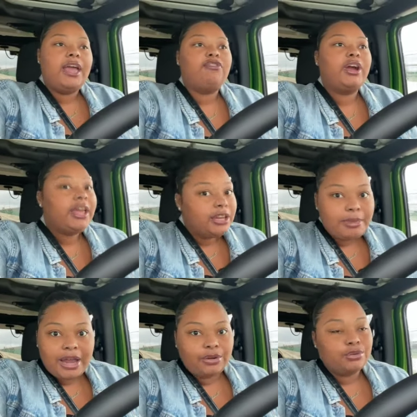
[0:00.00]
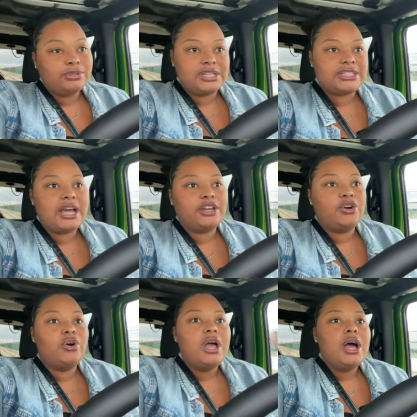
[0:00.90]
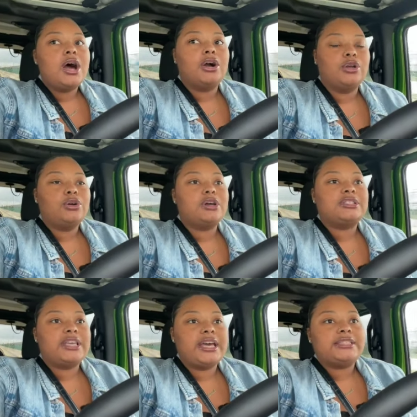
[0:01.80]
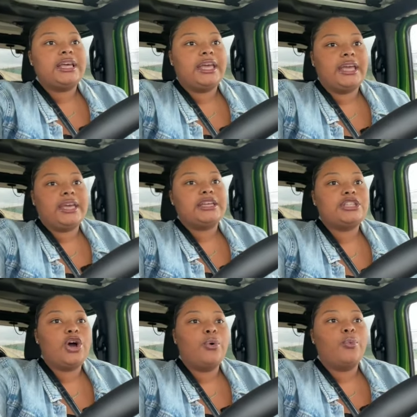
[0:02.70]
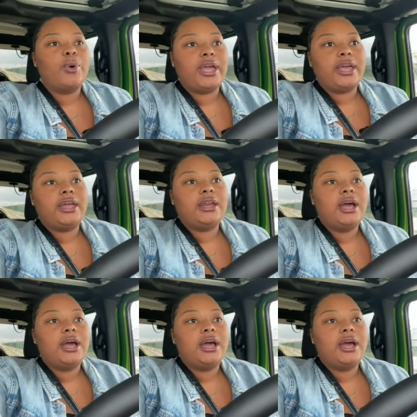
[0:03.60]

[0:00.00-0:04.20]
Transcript: For anybody who does not know, a glucose test is when